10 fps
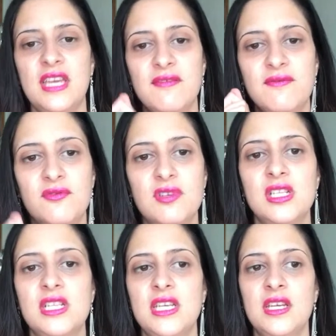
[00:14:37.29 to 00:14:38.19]
can
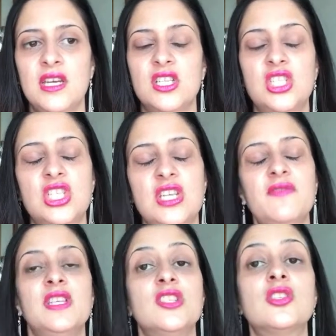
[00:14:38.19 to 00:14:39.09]
really
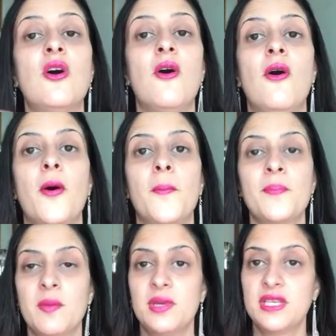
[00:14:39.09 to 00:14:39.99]
shift us
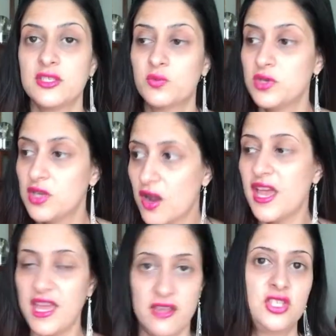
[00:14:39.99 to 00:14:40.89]
all, because we
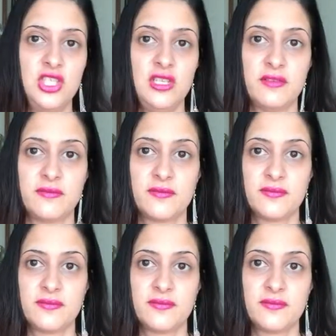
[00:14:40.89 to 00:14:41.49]
are energy.